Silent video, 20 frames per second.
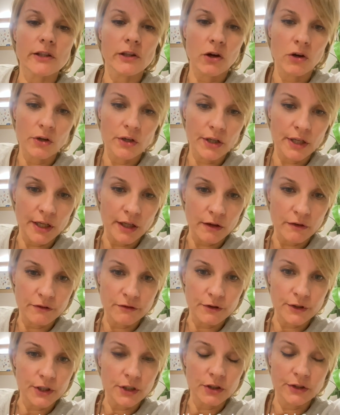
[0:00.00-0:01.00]
longing
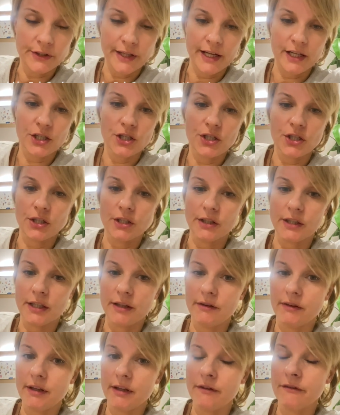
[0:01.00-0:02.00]
for a connection,
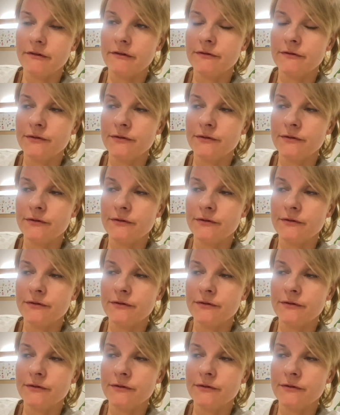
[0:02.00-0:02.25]
and they